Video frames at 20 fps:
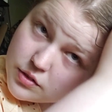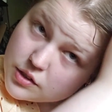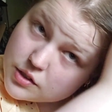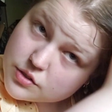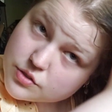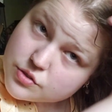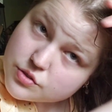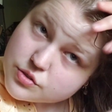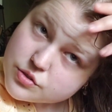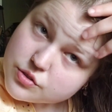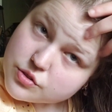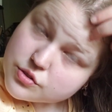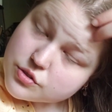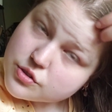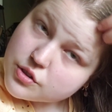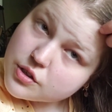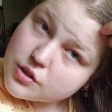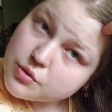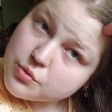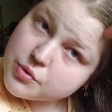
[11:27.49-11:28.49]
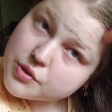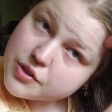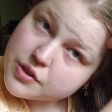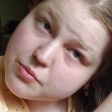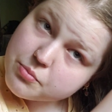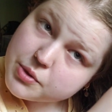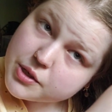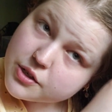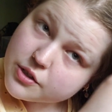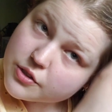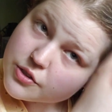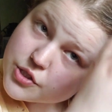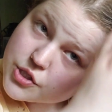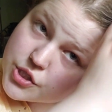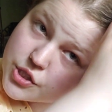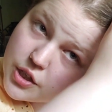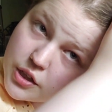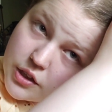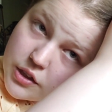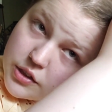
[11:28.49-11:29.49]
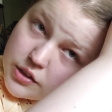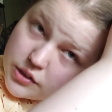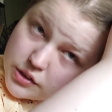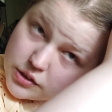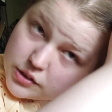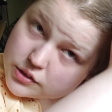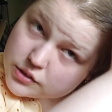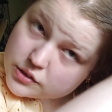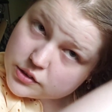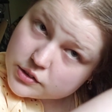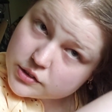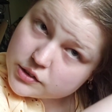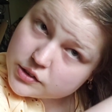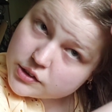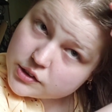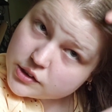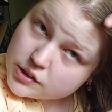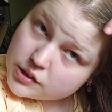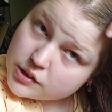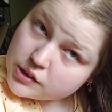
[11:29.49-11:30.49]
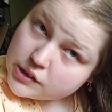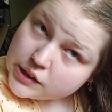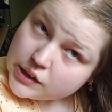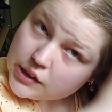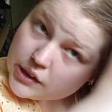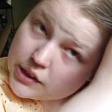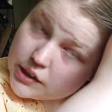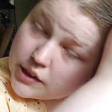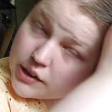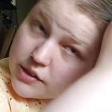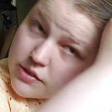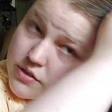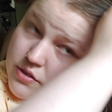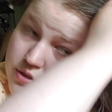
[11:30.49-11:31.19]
Let's start with a bigger chunk and